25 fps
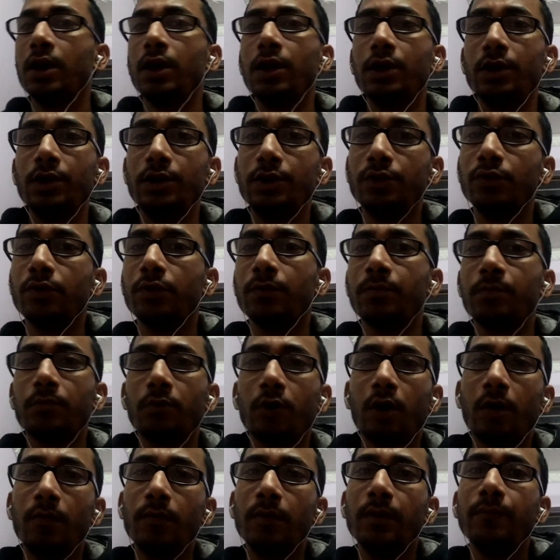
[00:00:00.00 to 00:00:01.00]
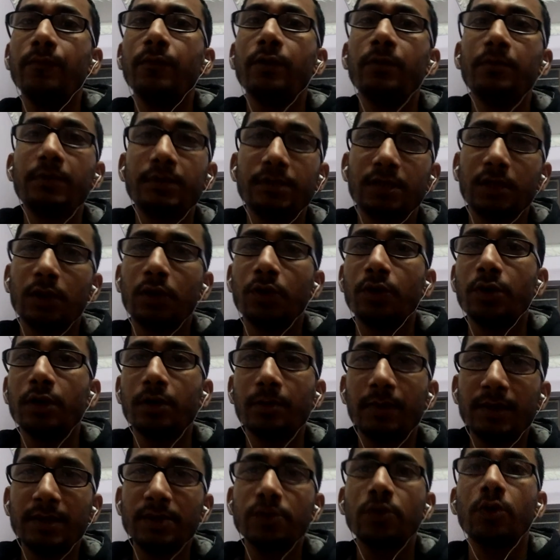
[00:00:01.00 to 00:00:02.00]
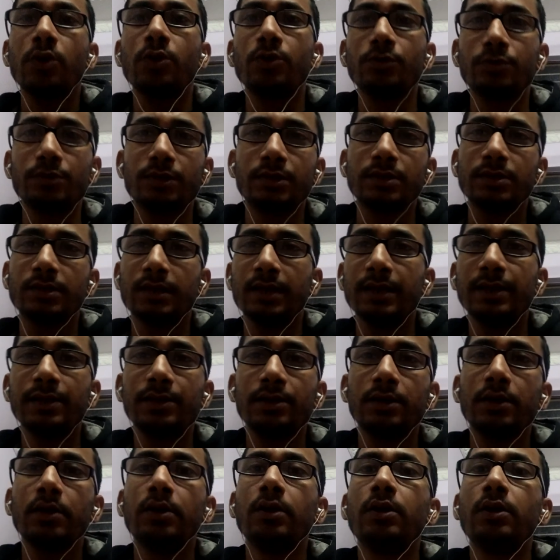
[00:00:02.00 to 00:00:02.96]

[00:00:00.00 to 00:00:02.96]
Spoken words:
your problem will be surrounded by solutions, right?